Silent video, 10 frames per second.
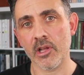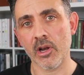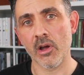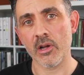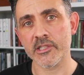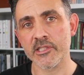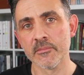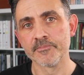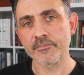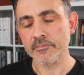the clocks.
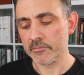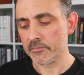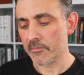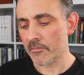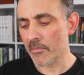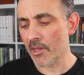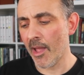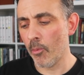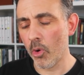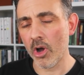
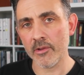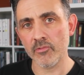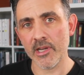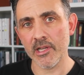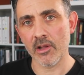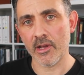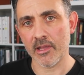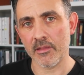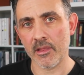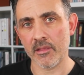And what I really
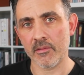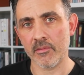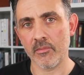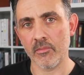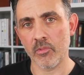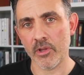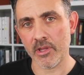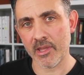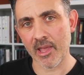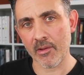like is this, what
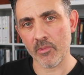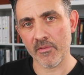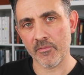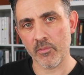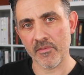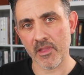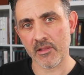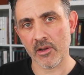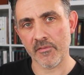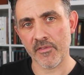you get with this
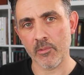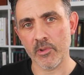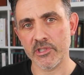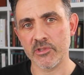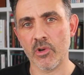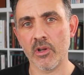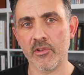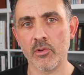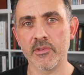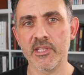kind of thing, which is what I
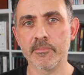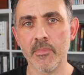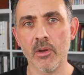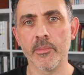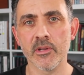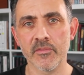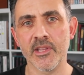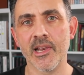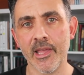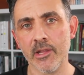call this moment of
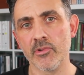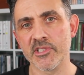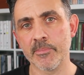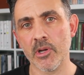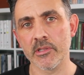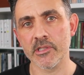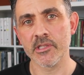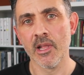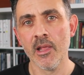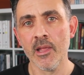delayed
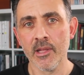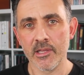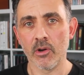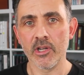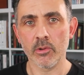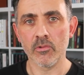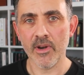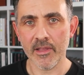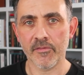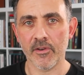response. Now I do a
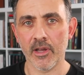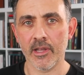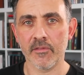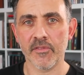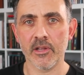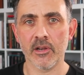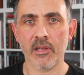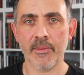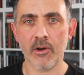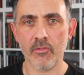ring flight, and the thing I
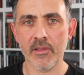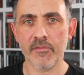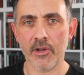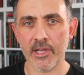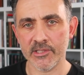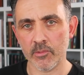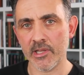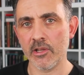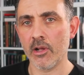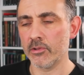like about a ring flight is that
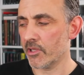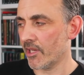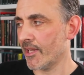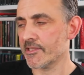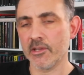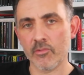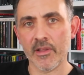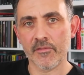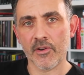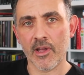when you hold the classic
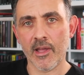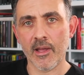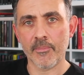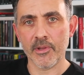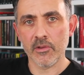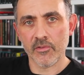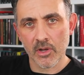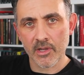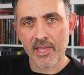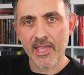ring flight up and you've
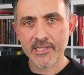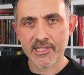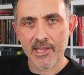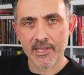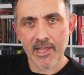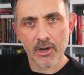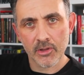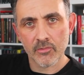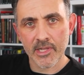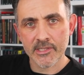got keys hanging down
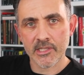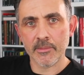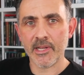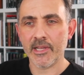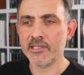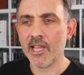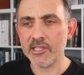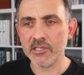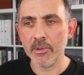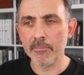and the rings in the middle, it
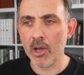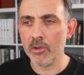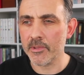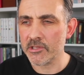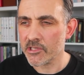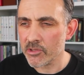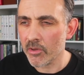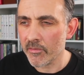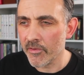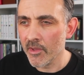takes them a moment to
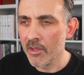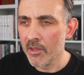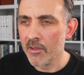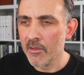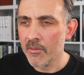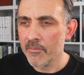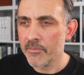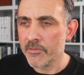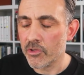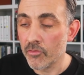sort of
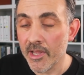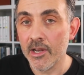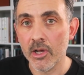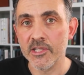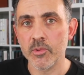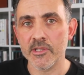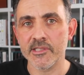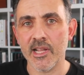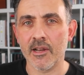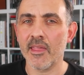to realize what's
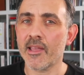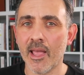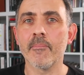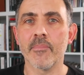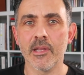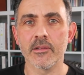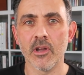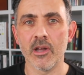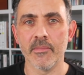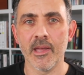down. Now that can be a
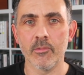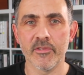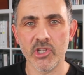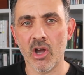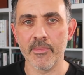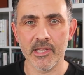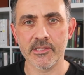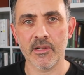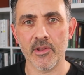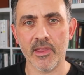nightmare with timing and
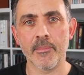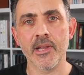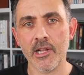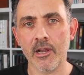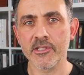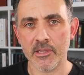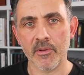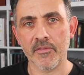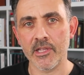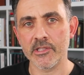stuff like that, but in close up
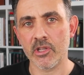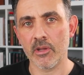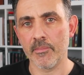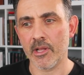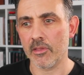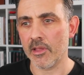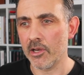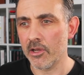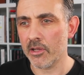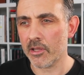I think it's good because they
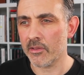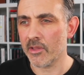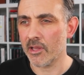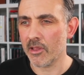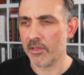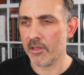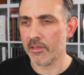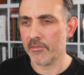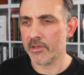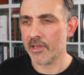look and then they see
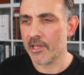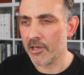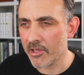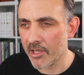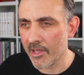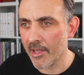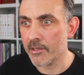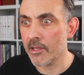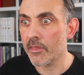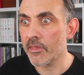something and then they look
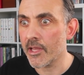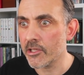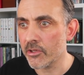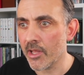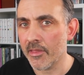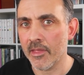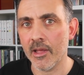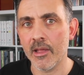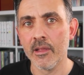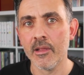again and then you get
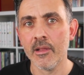that